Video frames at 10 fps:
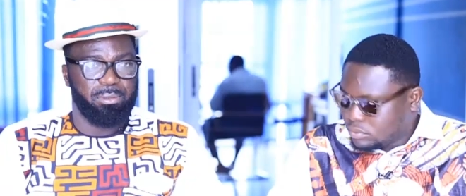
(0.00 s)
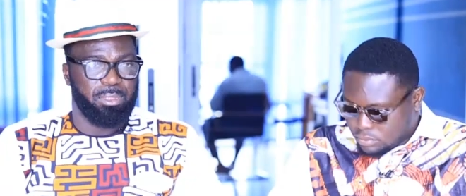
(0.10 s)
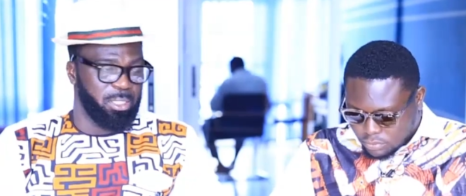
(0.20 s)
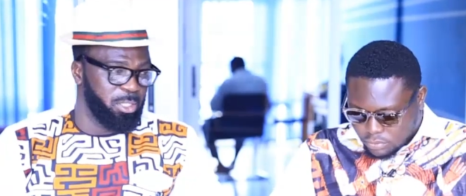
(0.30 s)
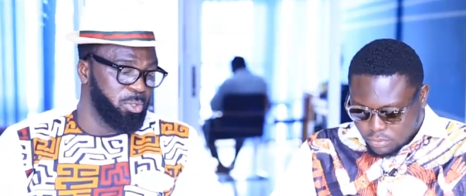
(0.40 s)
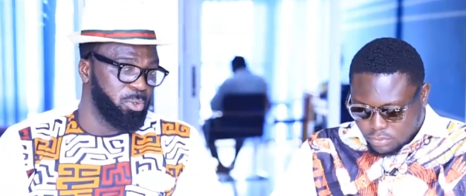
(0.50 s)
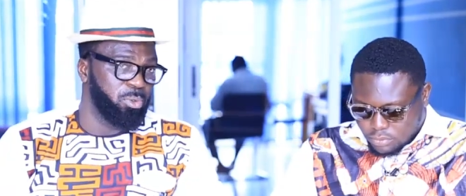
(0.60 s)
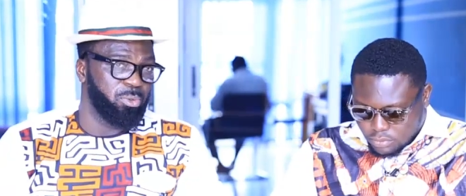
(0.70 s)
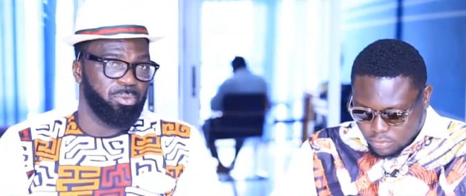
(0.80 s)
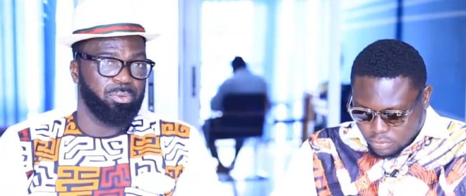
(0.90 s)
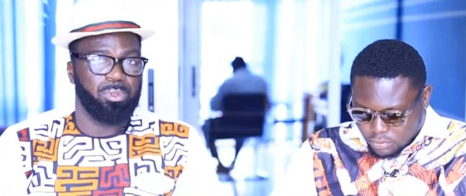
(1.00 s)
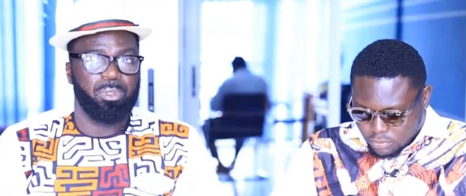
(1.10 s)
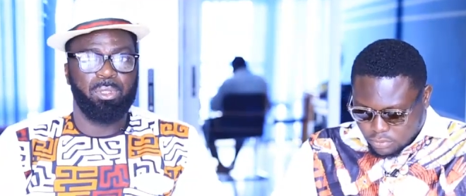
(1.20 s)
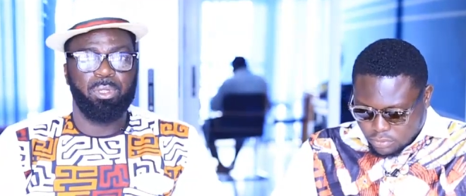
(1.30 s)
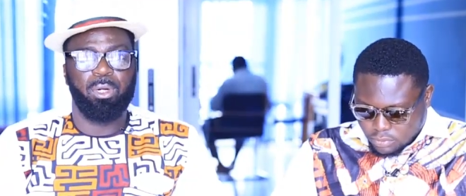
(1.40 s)
Speaker 1: tin you
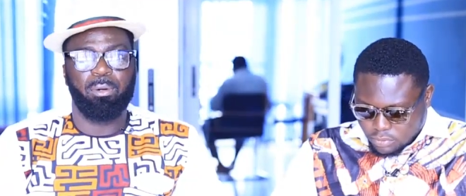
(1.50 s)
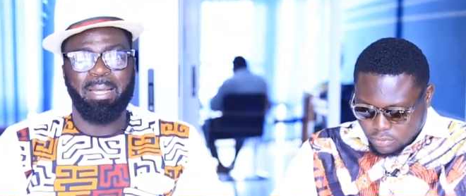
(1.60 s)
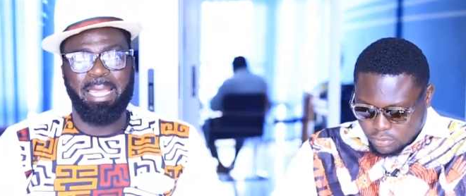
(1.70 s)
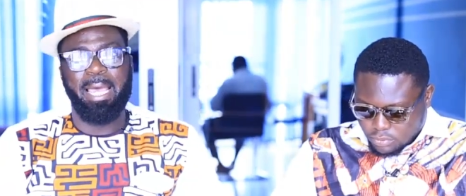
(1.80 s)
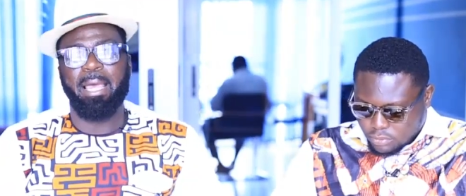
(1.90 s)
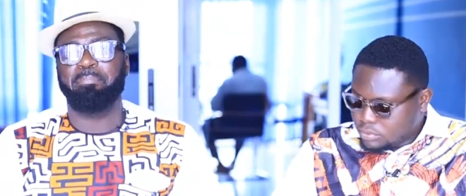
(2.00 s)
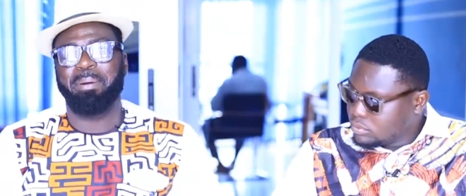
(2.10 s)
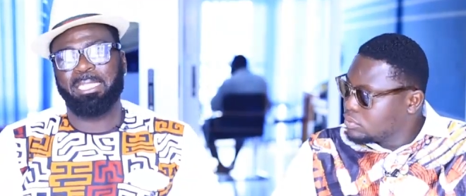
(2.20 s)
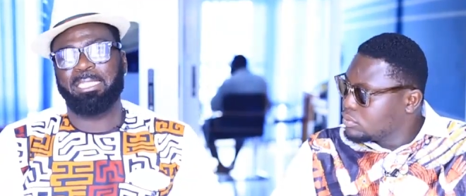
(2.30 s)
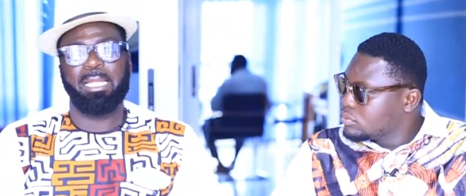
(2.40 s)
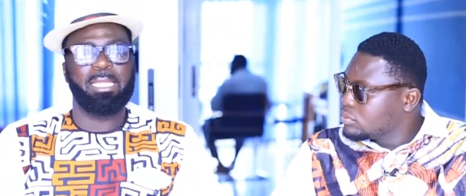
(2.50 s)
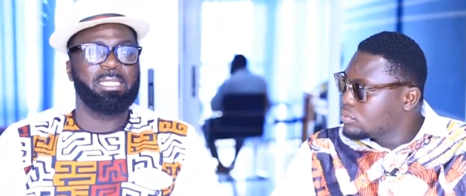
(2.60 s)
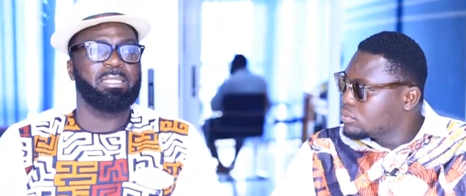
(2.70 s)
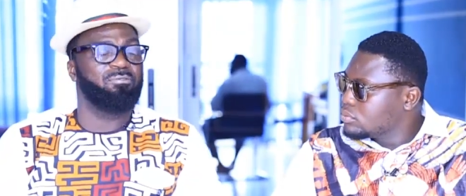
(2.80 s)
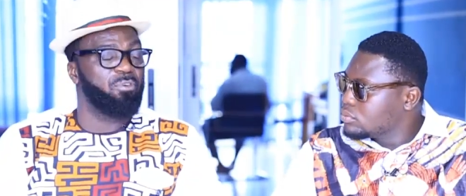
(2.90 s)
obeye
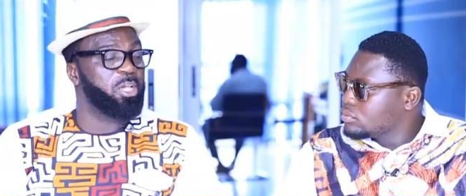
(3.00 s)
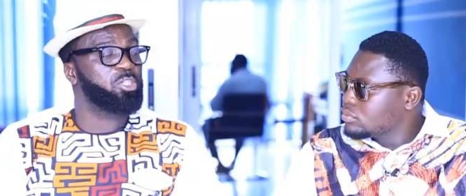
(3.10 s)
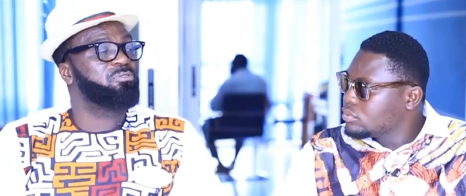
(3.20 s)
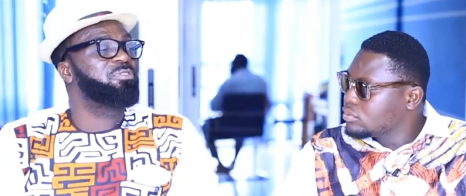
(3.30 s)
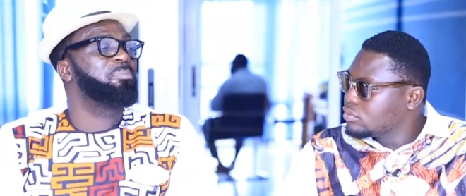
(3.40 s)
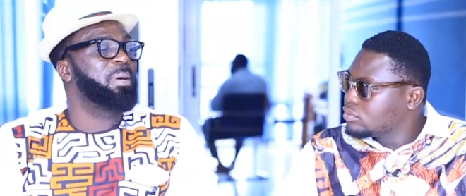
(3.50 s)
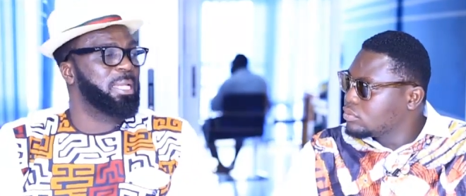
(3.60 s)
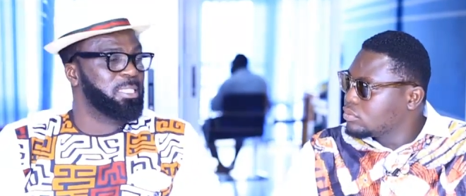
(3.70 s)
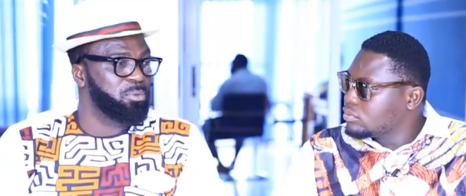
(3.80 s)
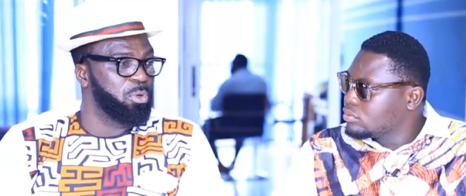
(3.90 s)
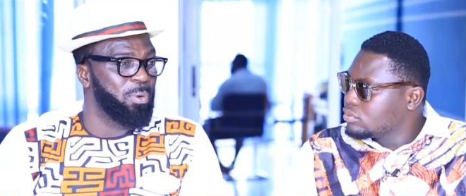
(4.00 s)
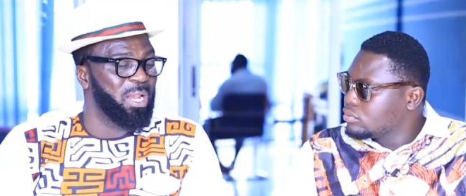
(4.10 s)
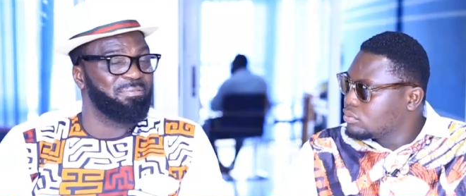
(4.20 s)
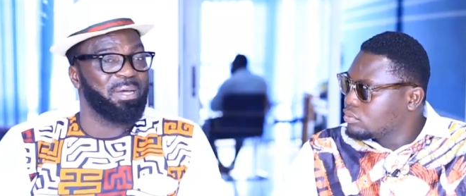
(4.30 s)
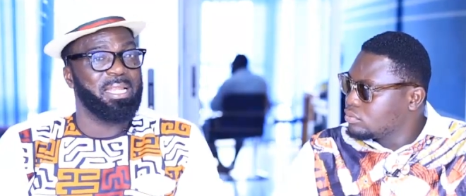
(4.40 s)
partially the voice of the party because
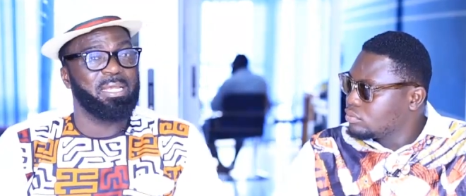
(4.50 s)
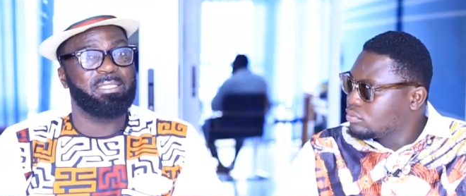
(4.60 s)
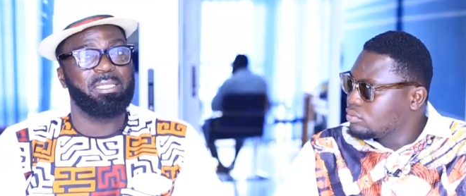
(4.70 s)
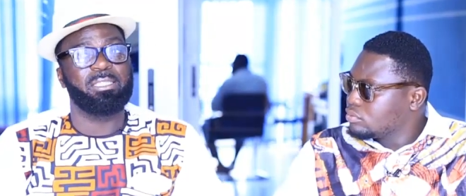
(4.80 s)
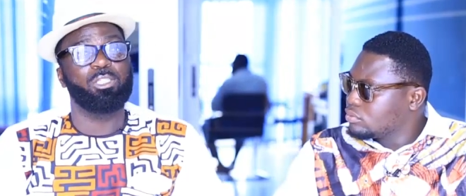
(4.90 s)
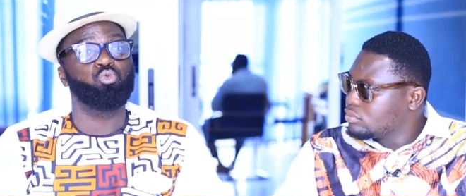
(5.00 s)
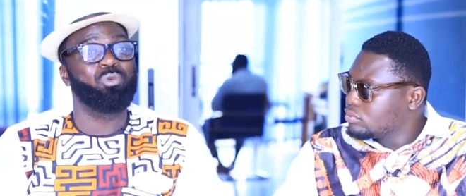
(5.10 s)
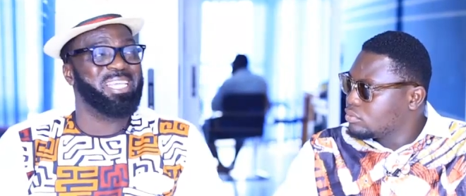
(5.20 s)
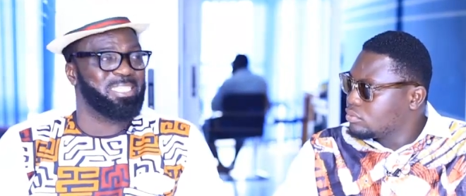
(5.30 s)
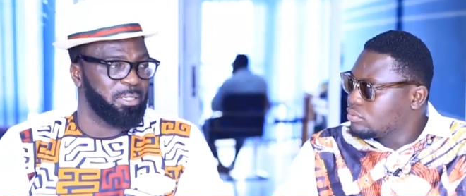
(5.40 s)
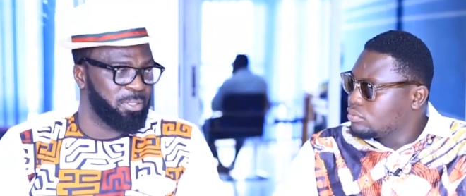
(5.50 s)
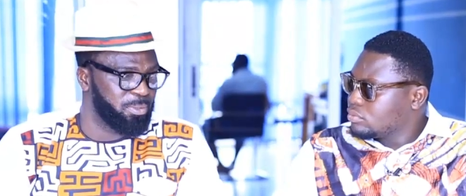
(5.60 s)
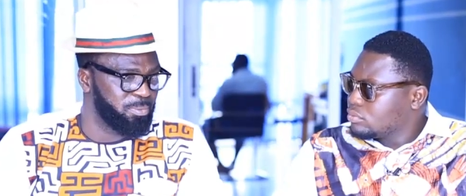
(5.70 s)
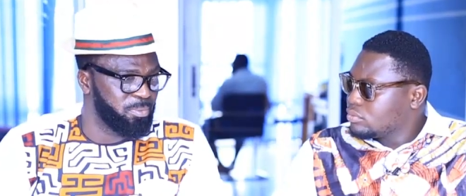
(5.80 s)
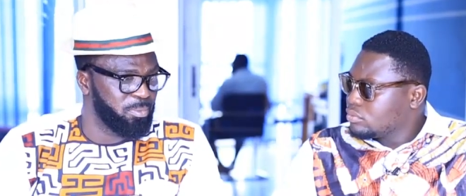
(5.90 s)
whenever there is a situation
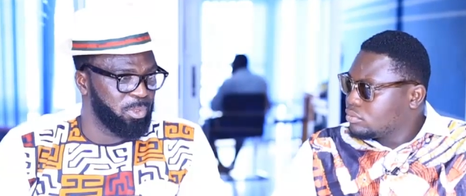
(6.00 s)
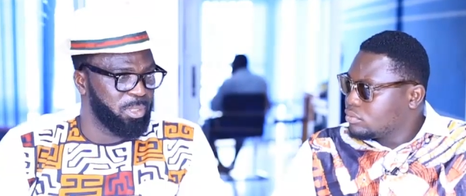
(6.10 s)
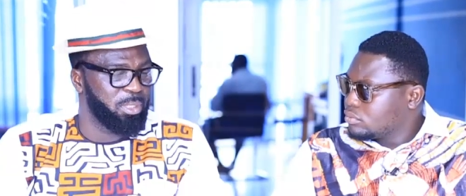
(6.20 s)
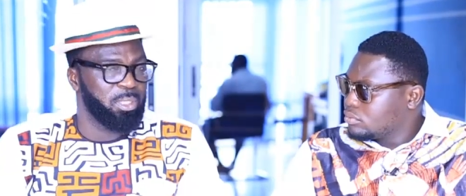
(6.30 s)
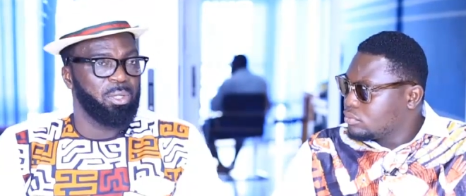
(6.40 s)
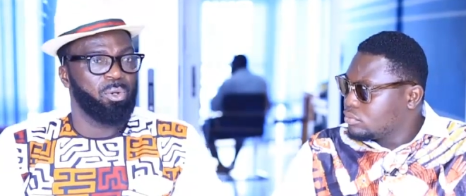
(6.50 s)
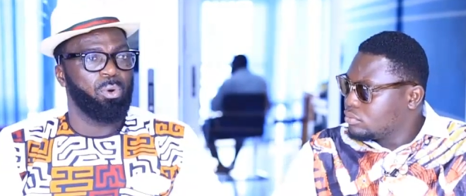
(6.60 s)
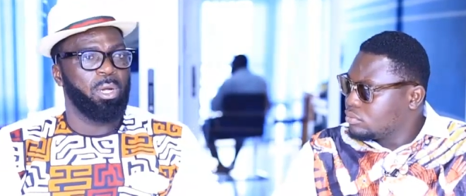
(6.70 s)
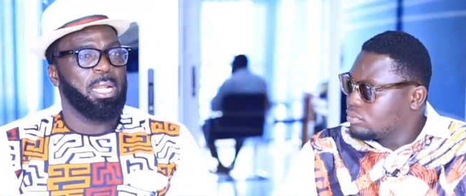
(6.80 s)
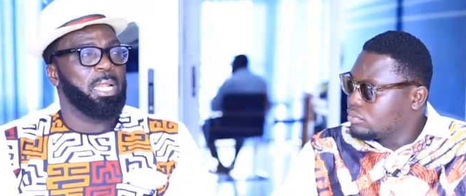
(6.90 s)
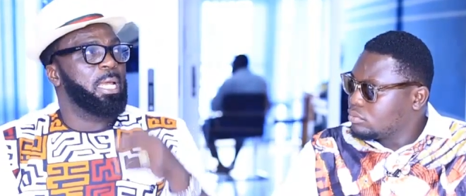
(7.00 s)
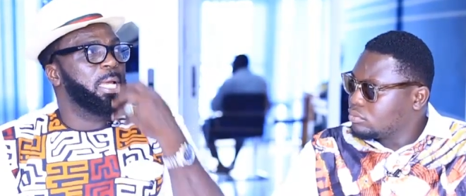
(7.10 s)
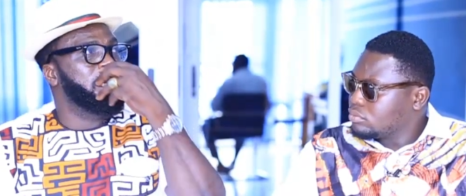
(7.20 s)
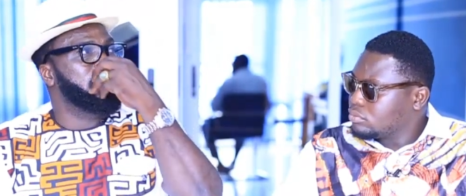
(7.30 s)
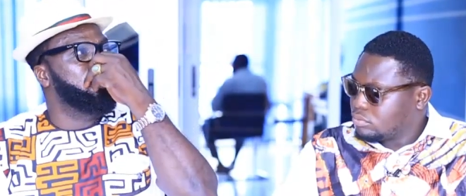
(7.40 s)
one
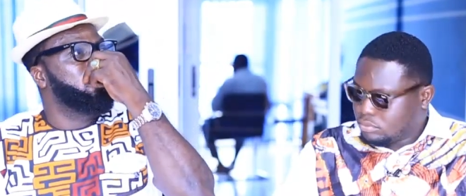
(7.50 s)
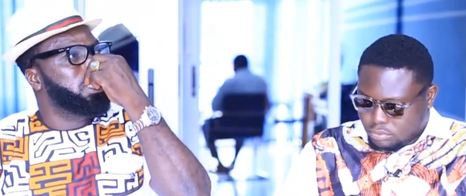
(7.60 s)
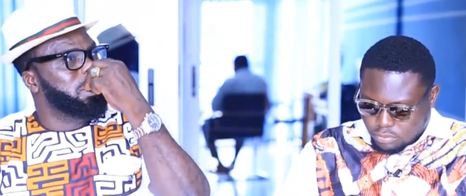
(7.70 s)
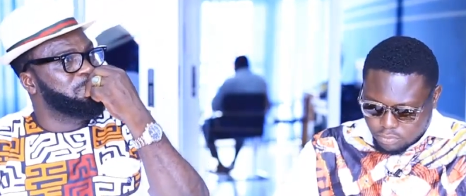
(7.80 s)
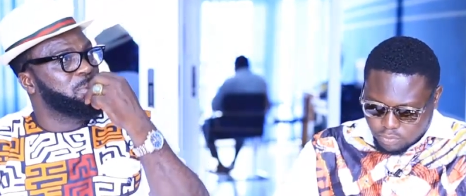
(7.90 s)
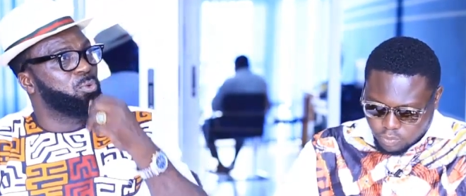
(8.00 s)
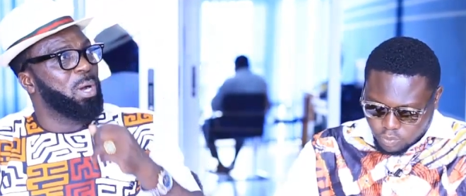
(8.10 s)
I don't know who Jim, no